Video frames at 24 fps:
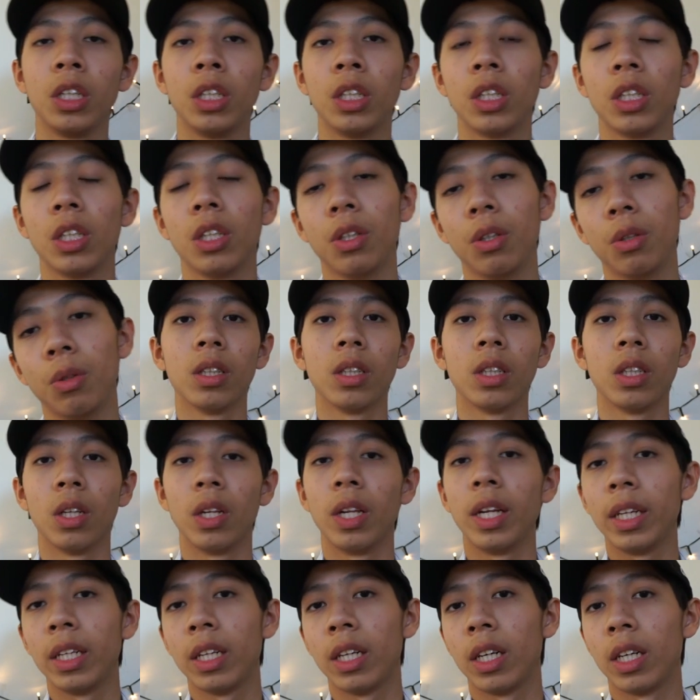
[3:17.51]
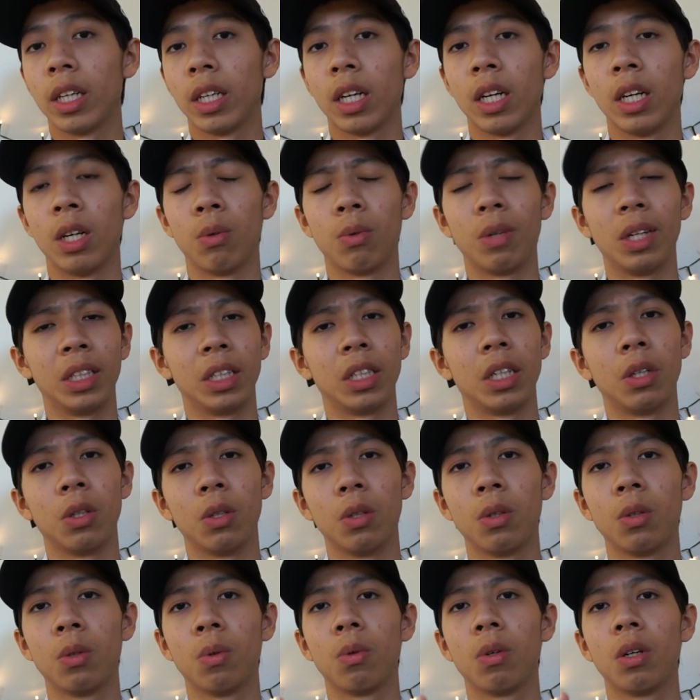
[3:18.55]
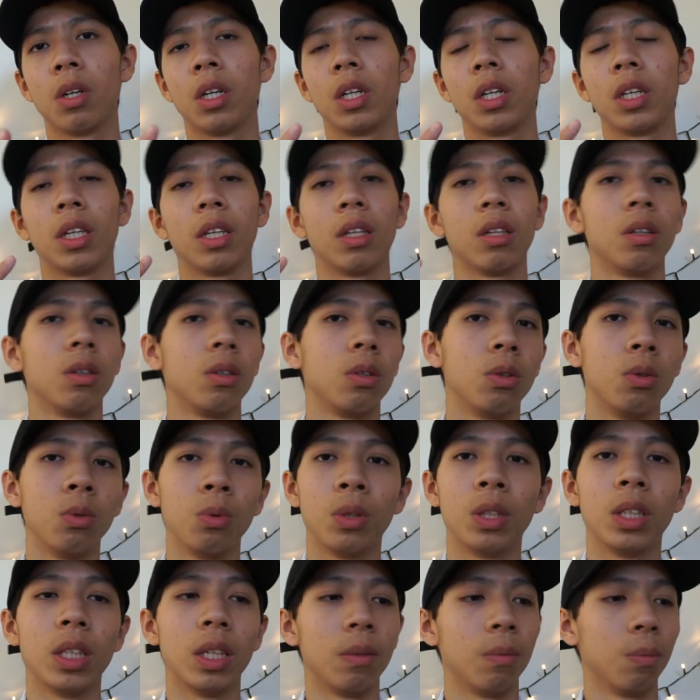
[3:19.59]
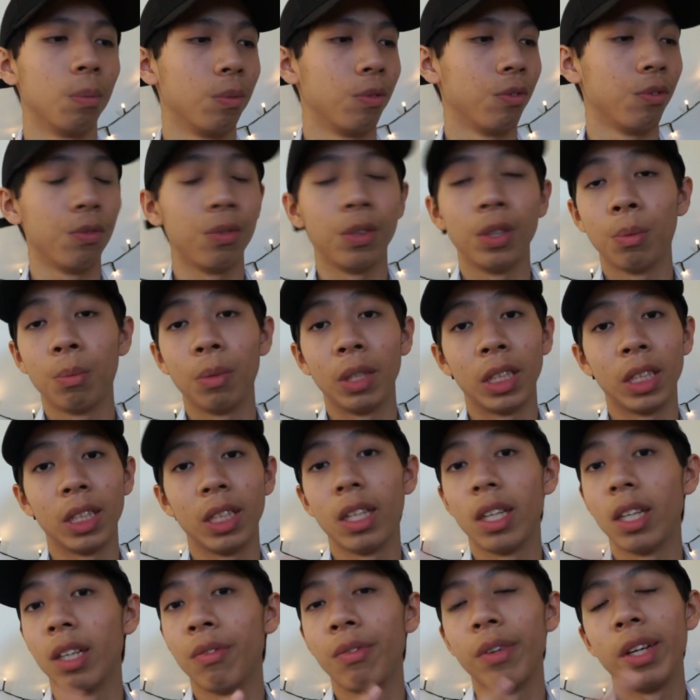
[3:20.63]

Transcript: So later I gotta write some homework and do some filming stuff,